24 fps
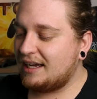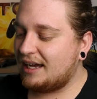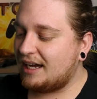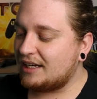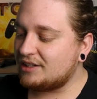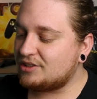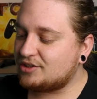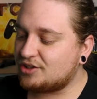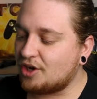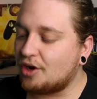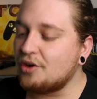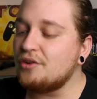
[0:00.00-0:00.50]
I
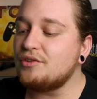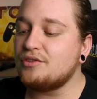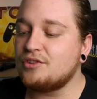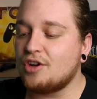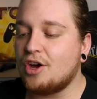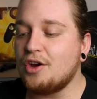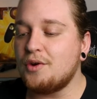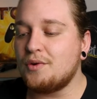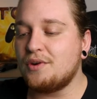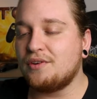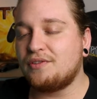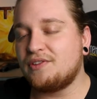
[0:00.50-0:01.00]
don't
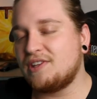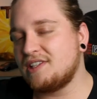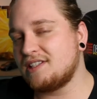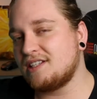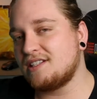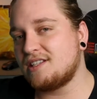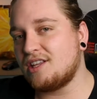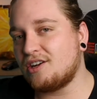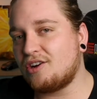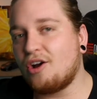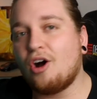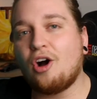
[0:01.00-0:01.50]
know if this
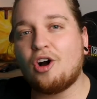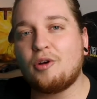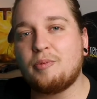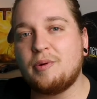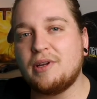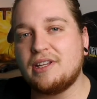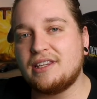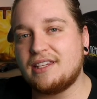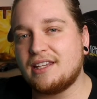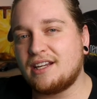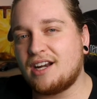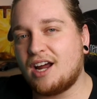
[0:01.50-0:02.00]
is the
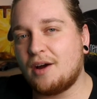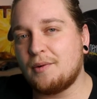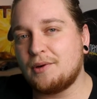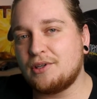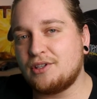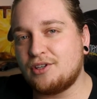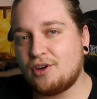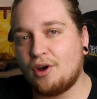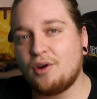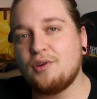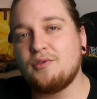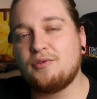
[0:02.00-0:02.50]
cockpit that I
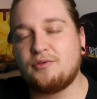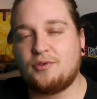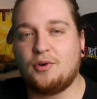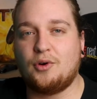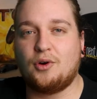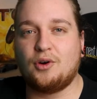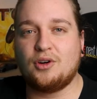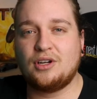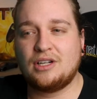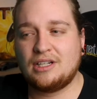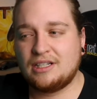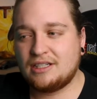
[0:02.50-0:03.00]
would go
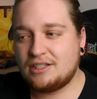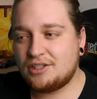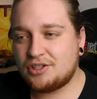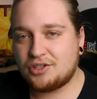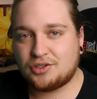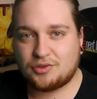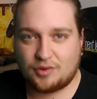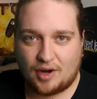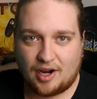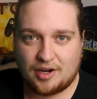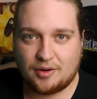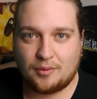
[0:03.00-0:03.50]
for
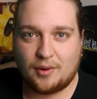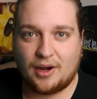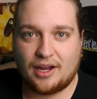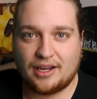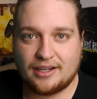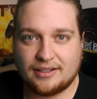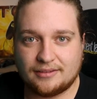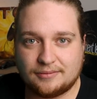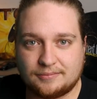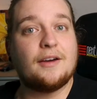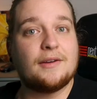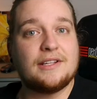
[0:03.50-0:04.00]
straight
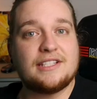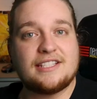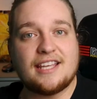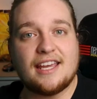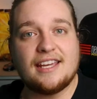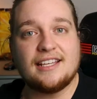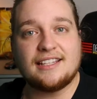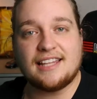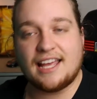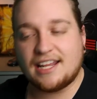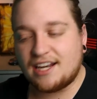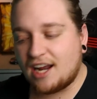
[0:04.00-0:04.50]
away. Now, in
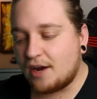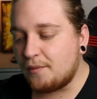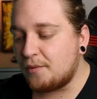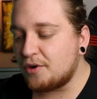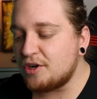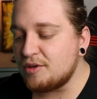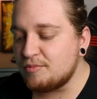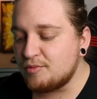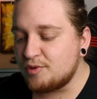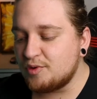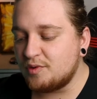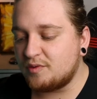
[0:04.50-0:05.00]
saying that, I
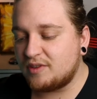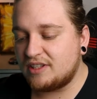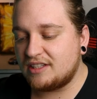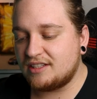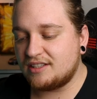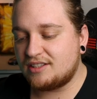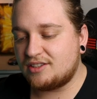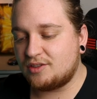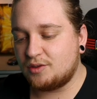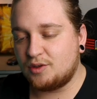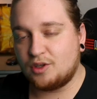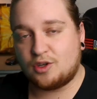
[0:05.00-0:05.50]
want to move
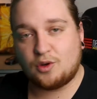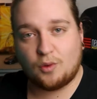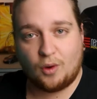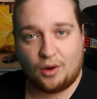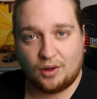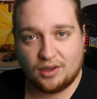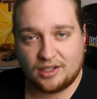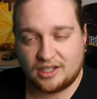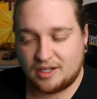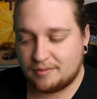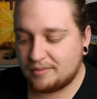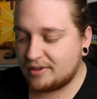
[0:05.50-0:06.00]
into the
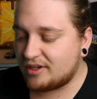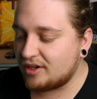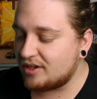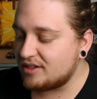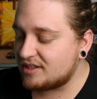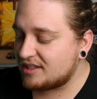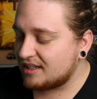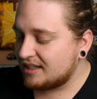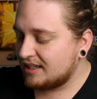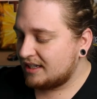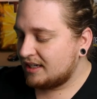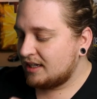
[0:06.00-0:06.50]
quality,
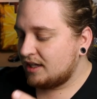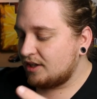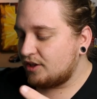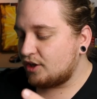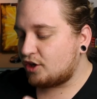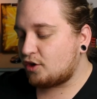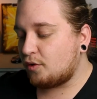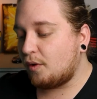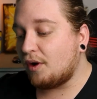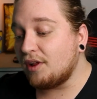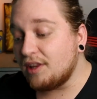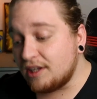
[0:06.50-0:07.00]
because the
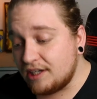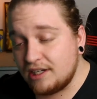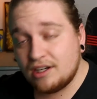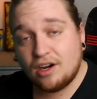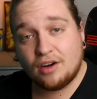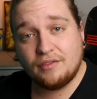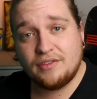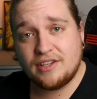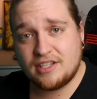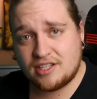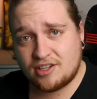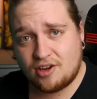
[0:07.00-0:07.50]
quality
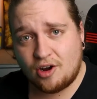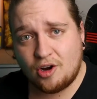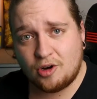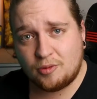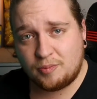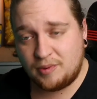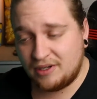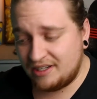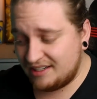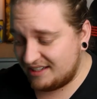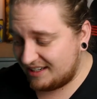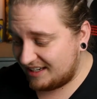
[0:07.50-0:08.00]
of this
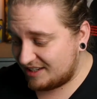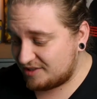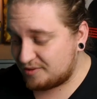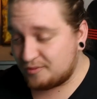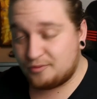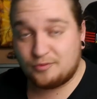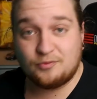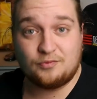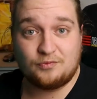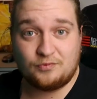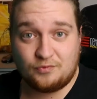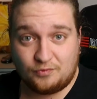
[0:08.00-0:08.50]
cockpit is
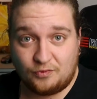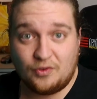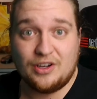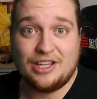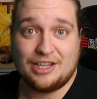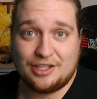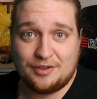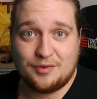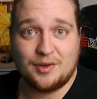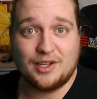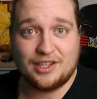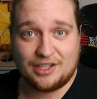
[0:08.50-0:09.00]

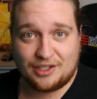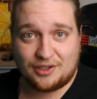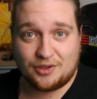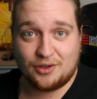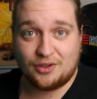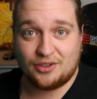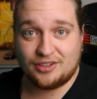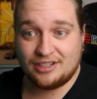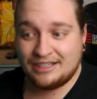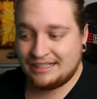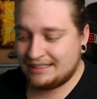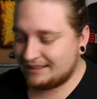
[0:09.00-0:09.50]
really, really
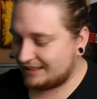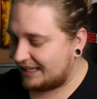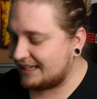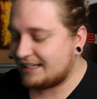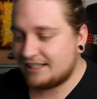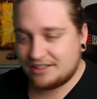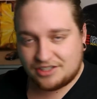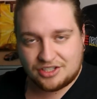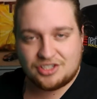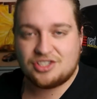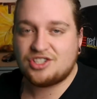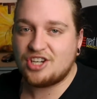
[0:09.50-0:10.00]
good. Like,
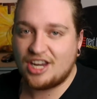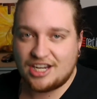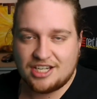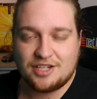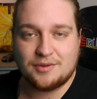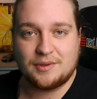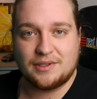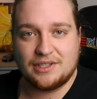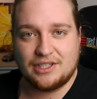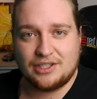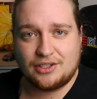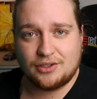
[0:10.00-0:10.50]
it's
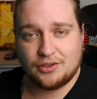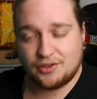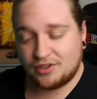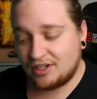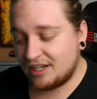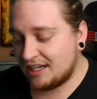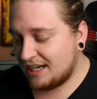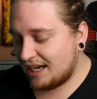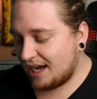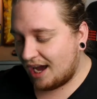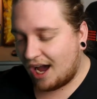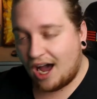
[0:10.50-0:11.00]
genuinely good.
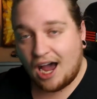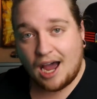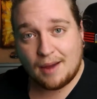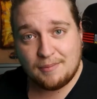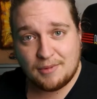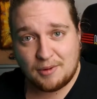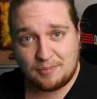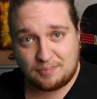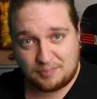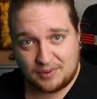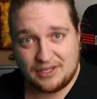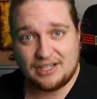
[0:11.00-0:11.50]
I'm
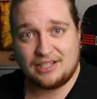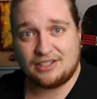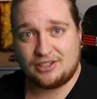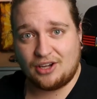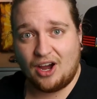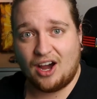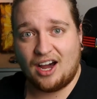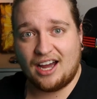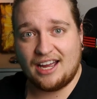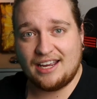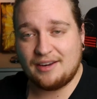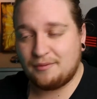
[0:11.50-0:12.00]
a big
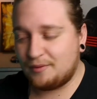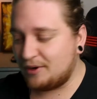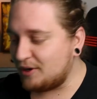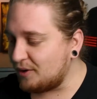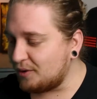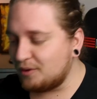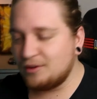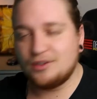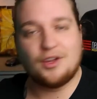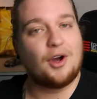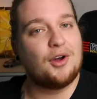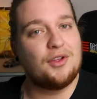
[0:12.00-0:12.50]
guy. We
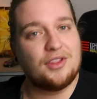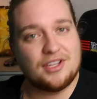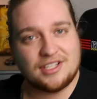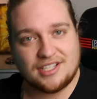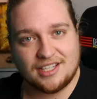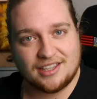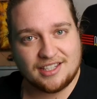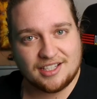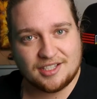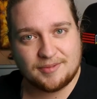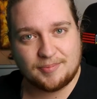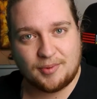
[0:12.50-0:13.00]
all know this
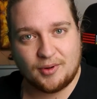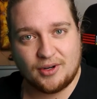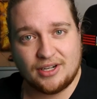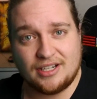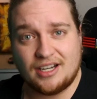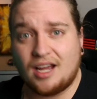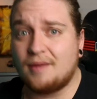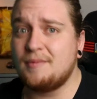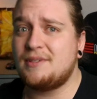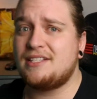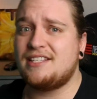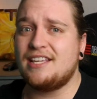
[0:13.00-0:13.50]
at this point.
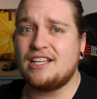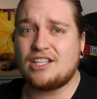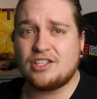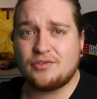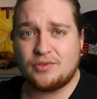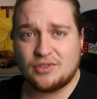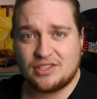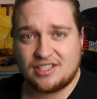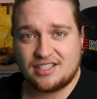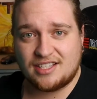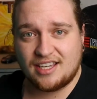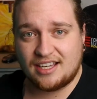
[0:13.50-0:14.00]
I'm
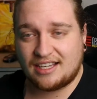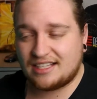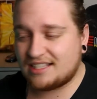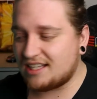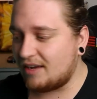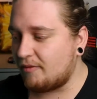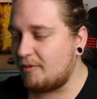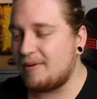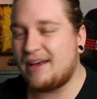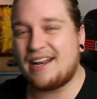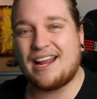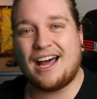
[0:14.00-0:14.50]
6'6",
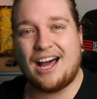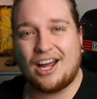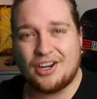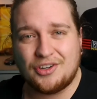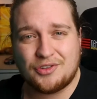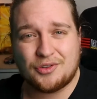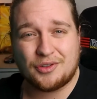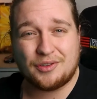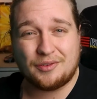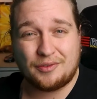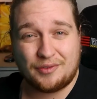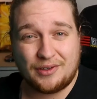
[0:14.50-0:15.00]
I'm about
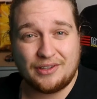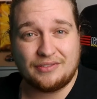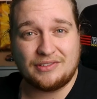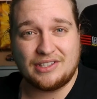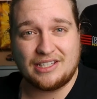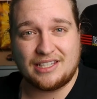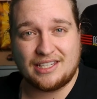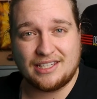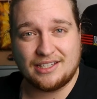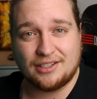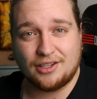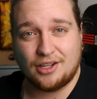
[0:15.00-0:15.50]

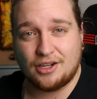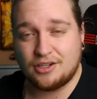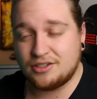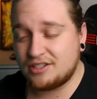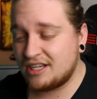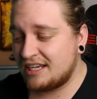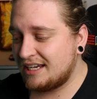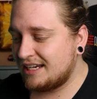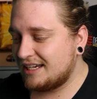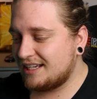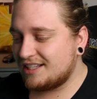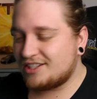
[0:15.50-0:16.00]
150 kilos.
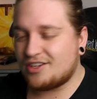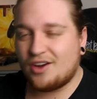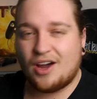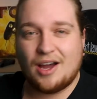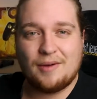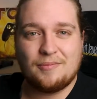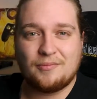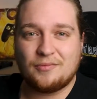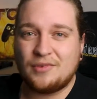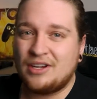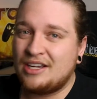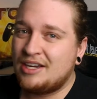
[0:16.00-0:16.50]
So
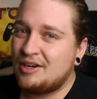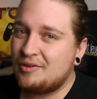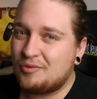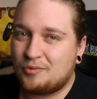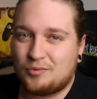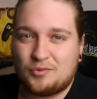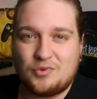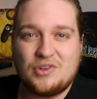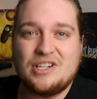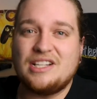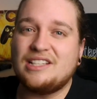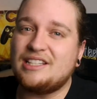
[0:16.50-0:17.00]
I'm
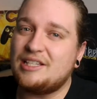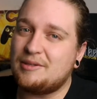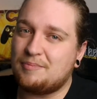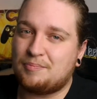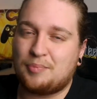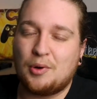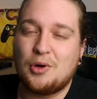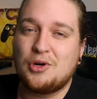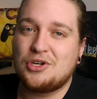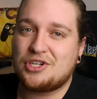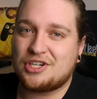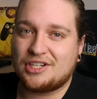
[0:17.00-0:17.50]
really
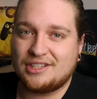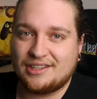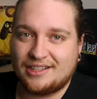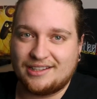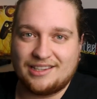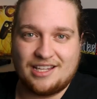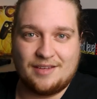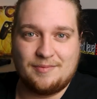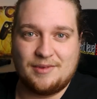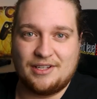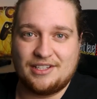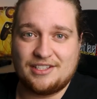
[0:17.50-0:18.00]
pushing the
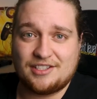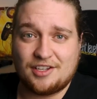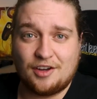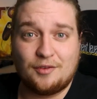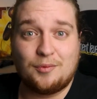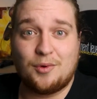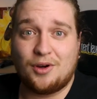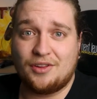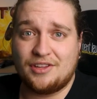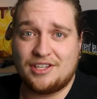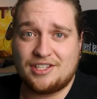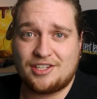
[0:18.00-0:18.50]
limits of
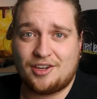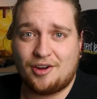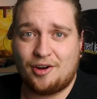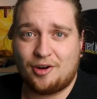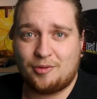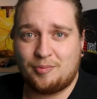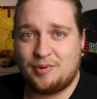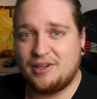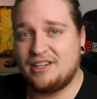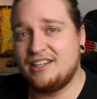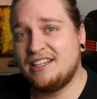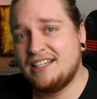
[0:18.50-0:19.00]
what this
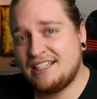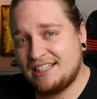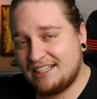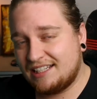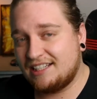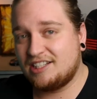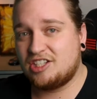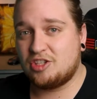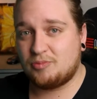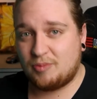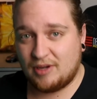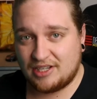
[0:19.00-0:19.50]
cockpit
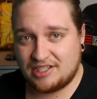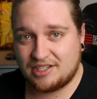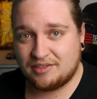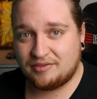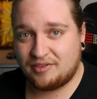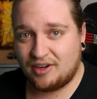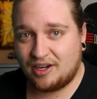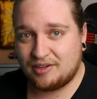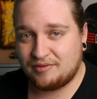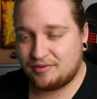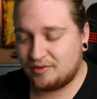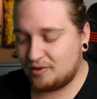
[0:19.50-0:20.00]
is
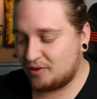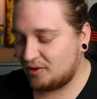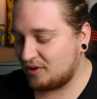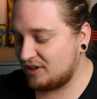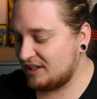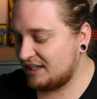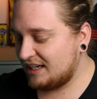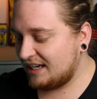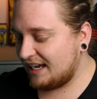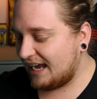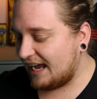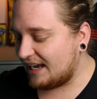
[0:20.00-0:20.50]
specified for.
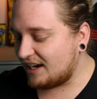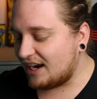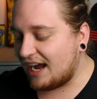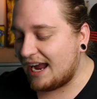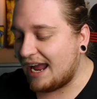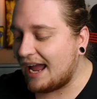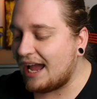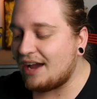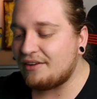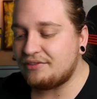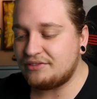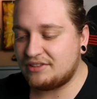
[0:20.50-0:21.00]
And I
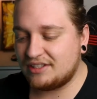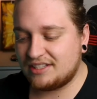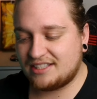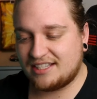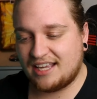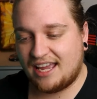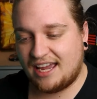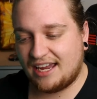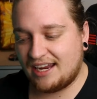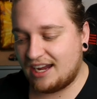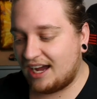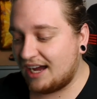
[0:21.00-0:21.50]
have to
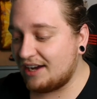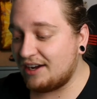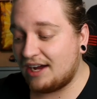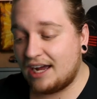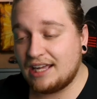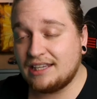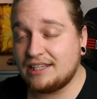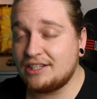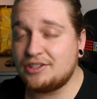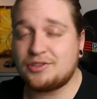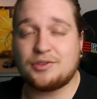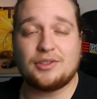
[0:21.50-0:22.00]
say,
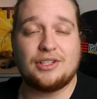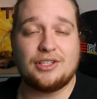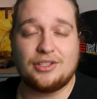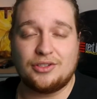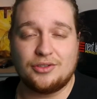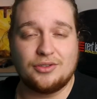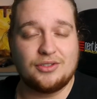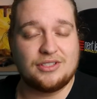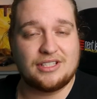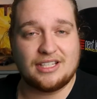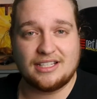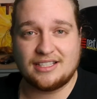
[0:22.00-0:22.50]
I literally
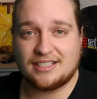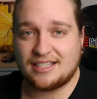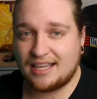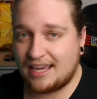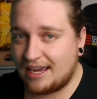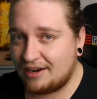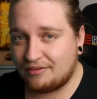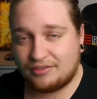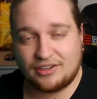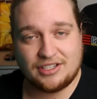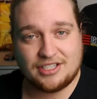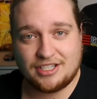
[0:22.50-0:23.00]
use this
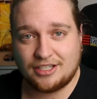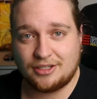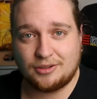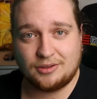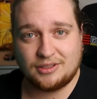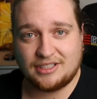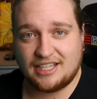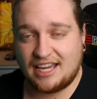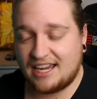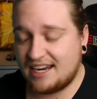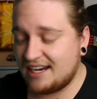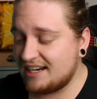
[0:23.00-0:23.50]
every
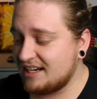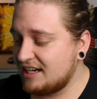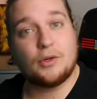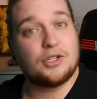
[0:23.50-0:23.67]
single day.